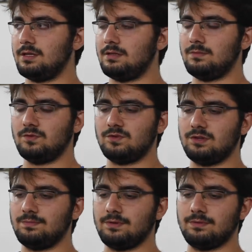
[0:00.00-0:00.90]
the most
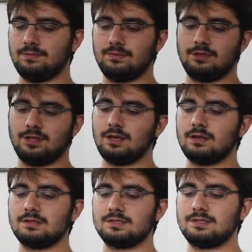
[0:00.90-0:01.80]
simple thing
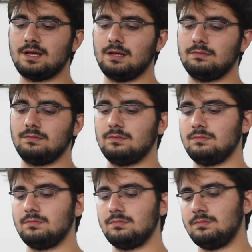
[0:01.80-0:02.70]
is that
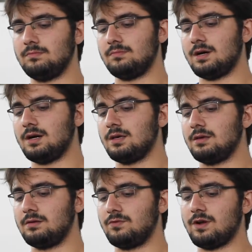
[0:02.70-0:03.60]
my
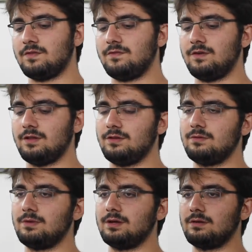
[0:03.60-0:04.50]
grandfather,
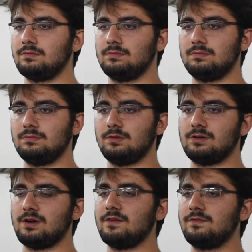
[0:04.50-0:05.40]
my
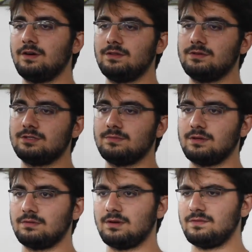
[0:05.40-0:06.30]
grandfathers, my
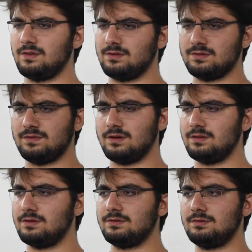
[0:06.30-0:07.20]
grandfather's
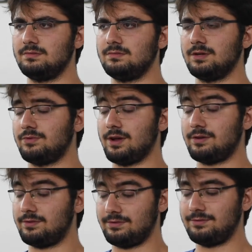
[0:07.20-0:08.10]
fathers, my great
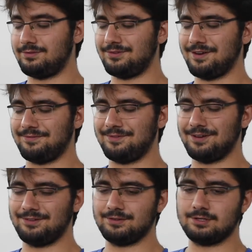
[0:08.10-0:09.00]

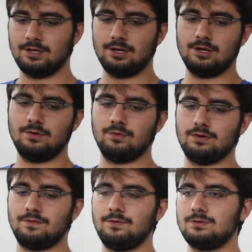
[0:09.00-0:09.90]
grandfathers
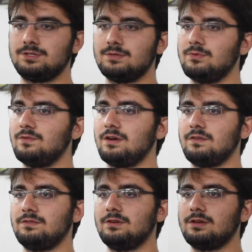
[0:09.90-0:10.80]
were forced to move out
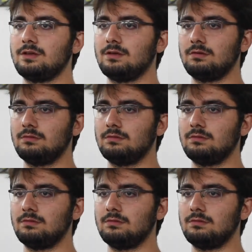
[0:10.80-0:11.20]
of Turkey